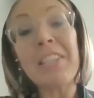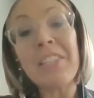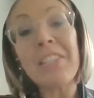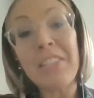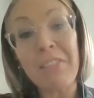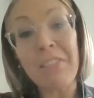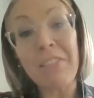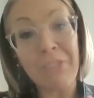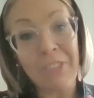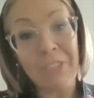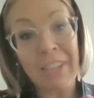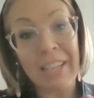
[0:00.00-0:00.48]

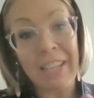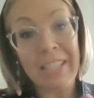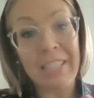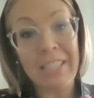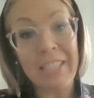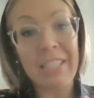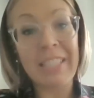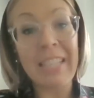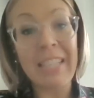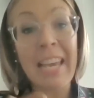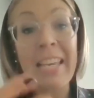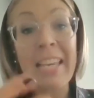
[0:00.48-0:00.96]
different.
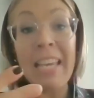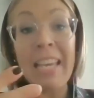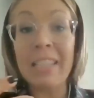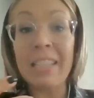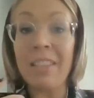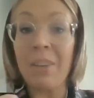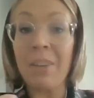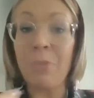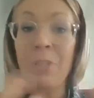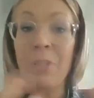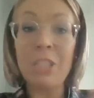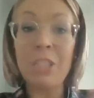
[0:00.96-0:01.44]

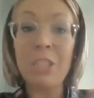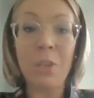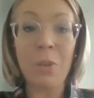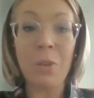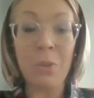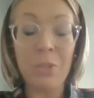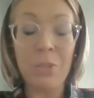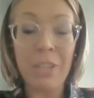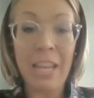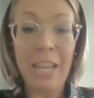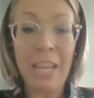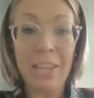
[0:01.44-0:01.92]
There is a
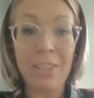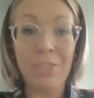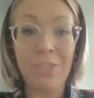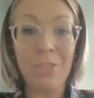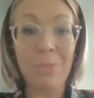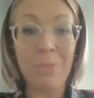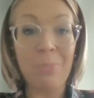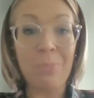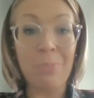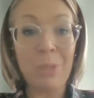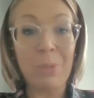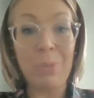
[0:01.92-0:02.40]

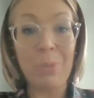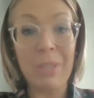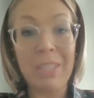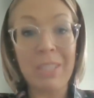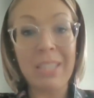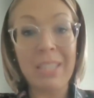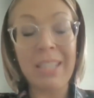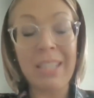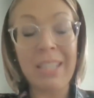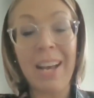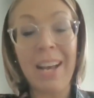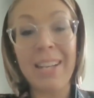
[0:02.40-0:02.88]
connection between
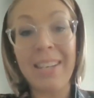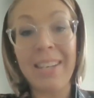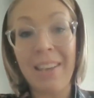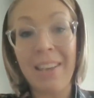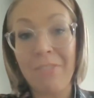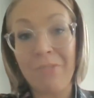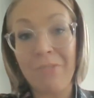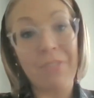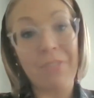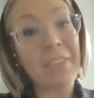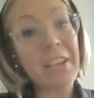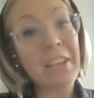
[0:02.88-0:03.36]
style
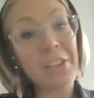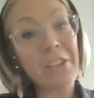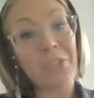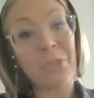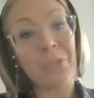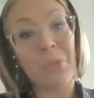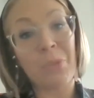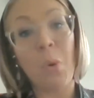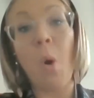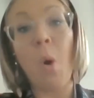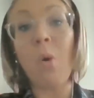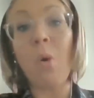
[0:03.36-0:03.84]
and
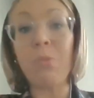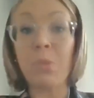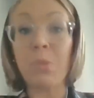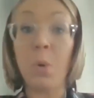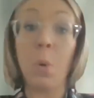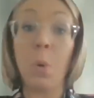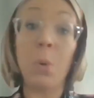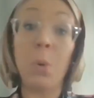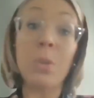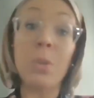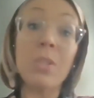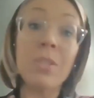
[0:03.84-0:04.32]
fashion, of
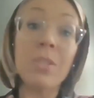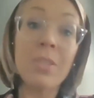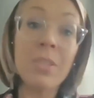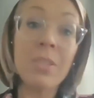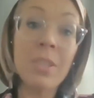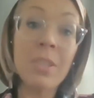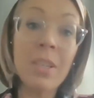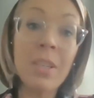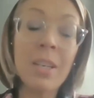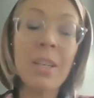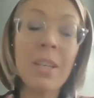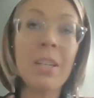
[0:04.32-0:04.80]
course.
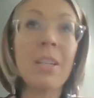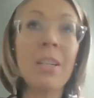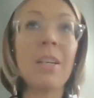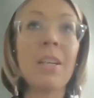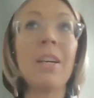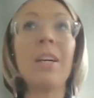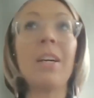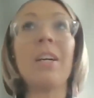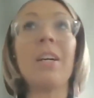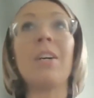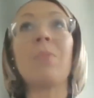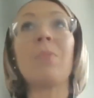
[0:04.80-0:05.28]

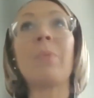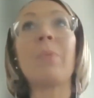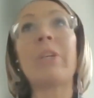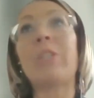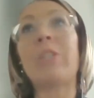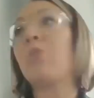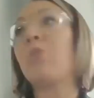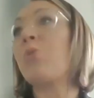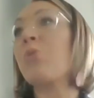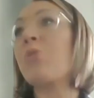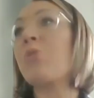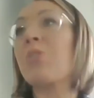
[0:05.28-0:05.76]
When
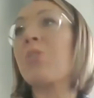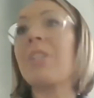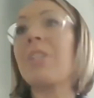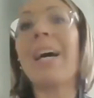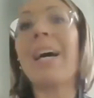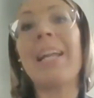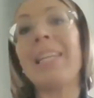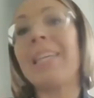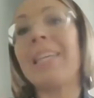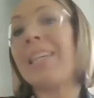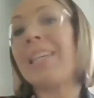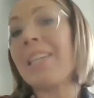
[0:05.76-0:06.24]
you do
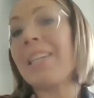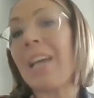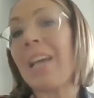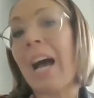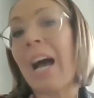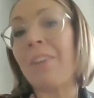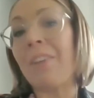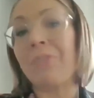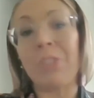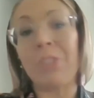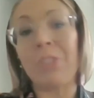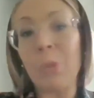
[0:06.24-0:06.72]
styling,
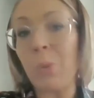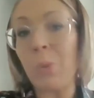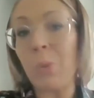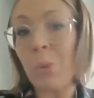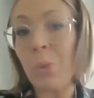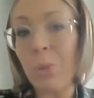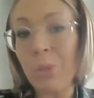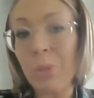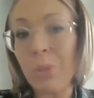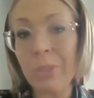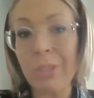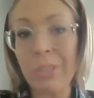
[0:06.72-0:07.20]
after
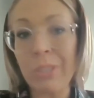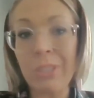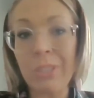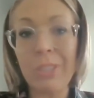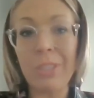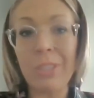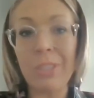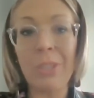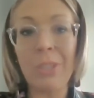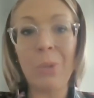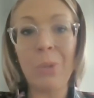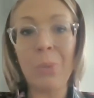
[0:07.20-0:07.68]
all,
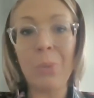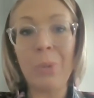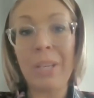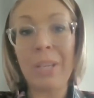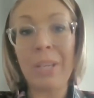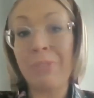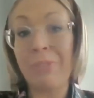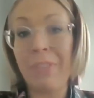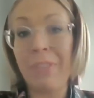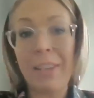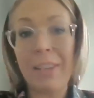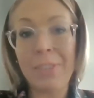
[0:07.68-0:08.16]
you look
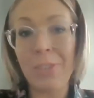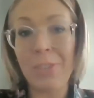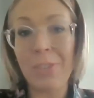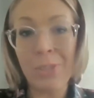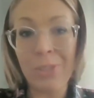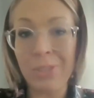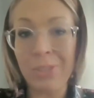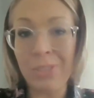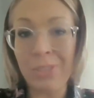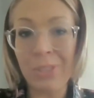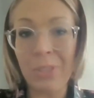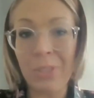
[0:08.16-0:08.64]
at
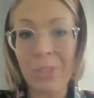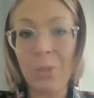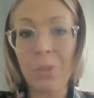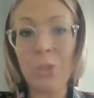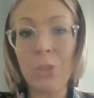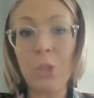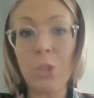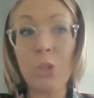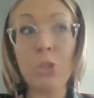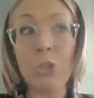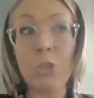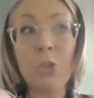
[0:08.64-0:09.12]
fashion,
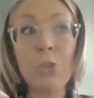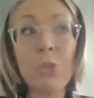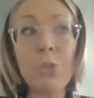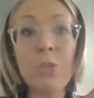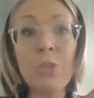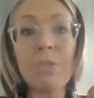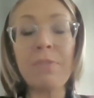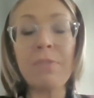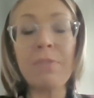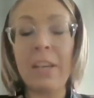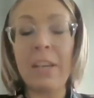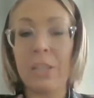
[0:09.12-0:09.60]
you
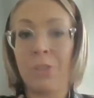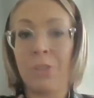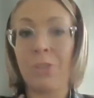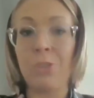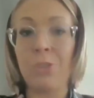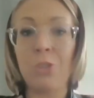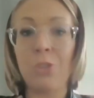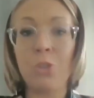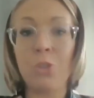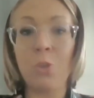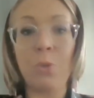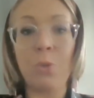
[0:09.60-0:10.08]
use
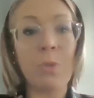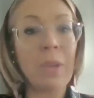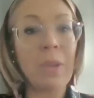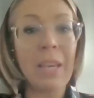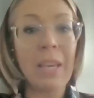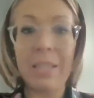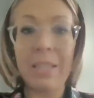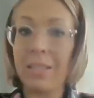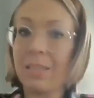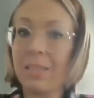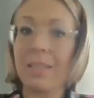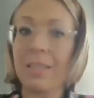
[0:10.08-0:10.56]
fashion to
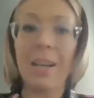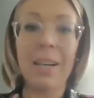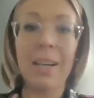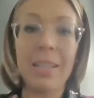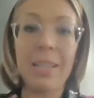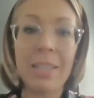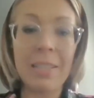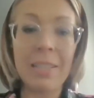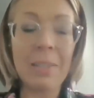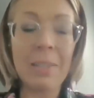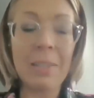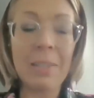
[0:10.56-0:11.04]
create
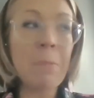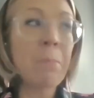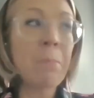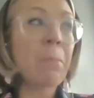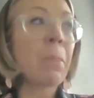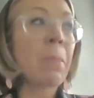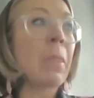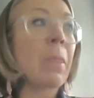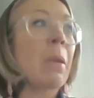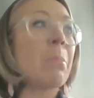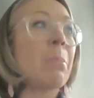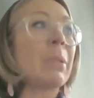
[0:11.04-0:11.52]
style,
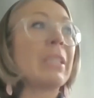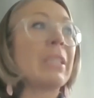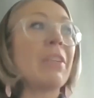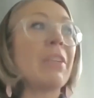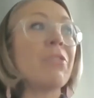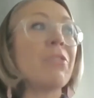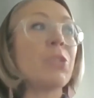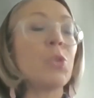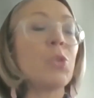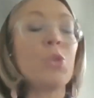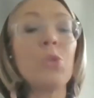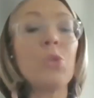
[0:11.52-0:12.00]
but
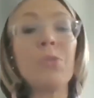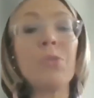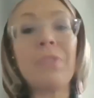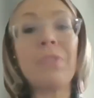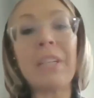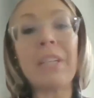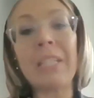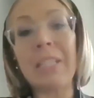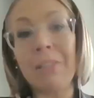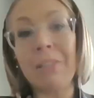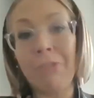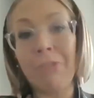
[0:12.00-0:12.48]
they're two
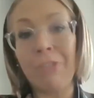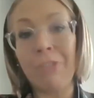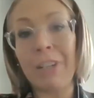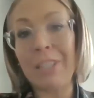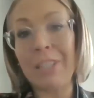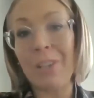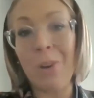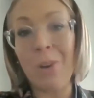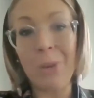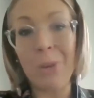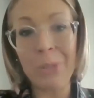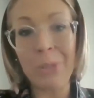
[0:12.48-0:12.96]
very
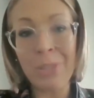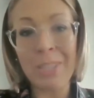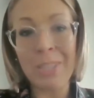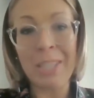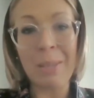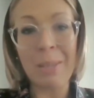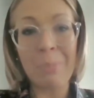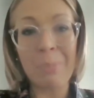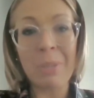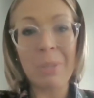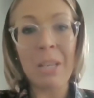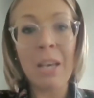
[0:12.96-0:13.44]
different
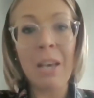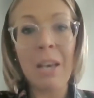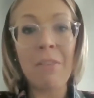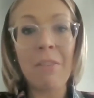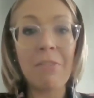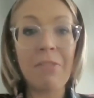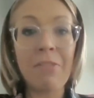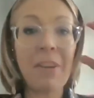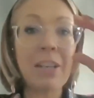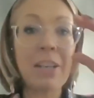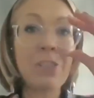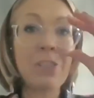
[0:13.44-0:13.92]
concepts.
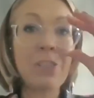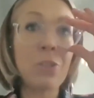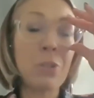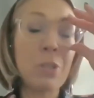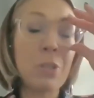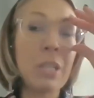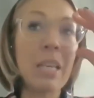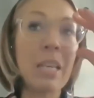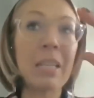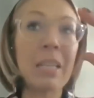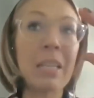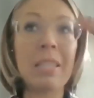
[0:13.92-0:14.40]

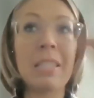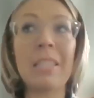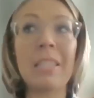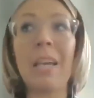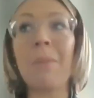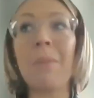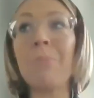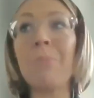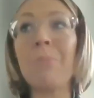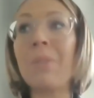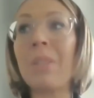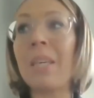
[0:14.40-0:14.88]
Fashion is
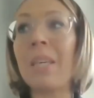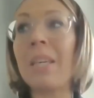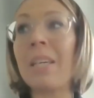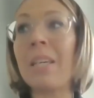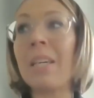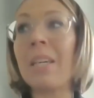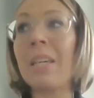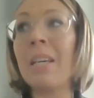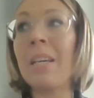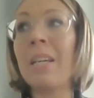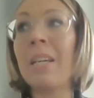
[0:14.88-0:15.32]
something